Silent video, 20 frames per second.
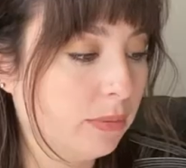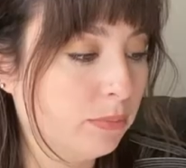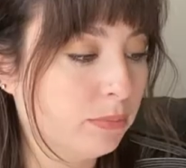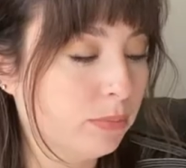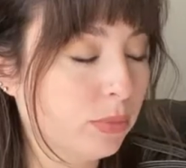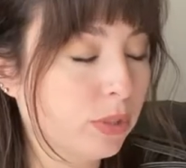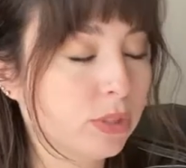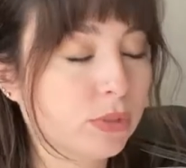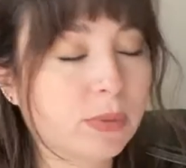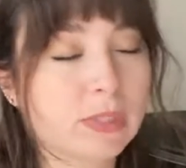
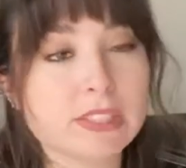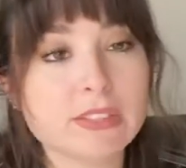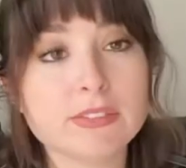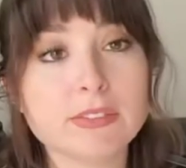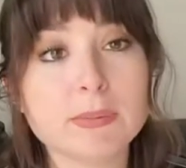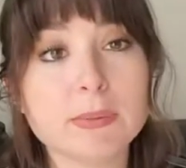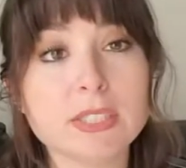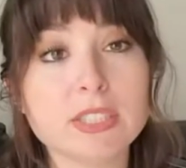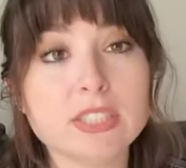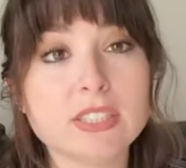persuasive
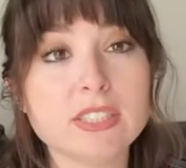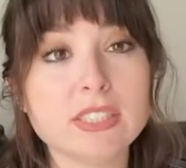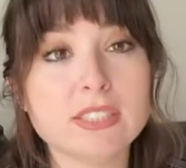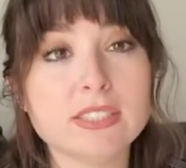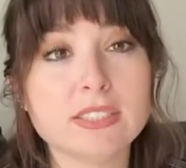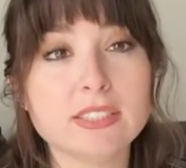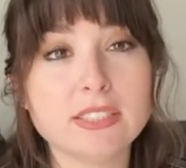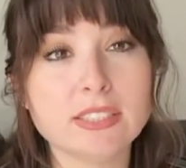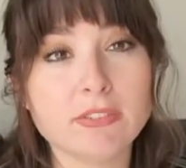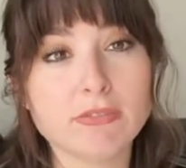speeches
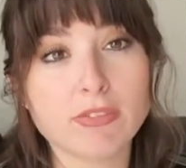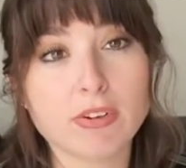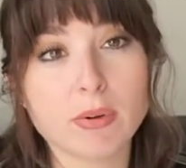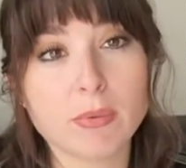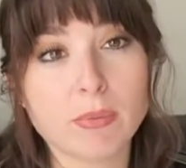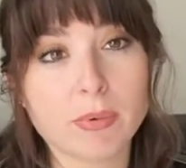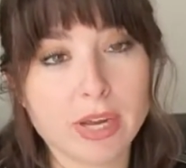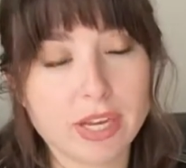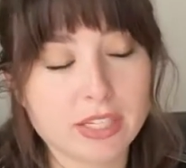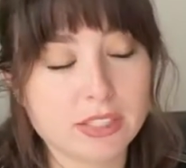in
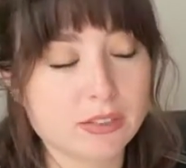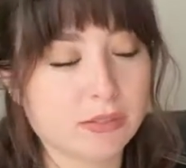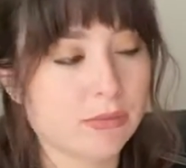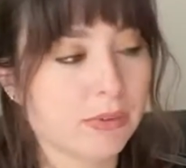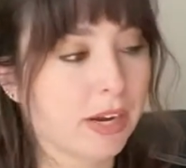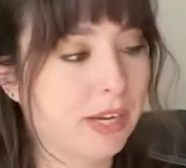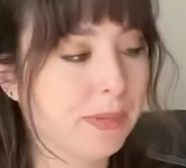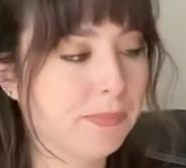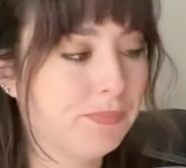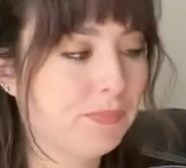different ways,
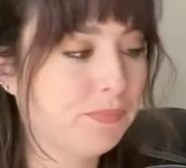right?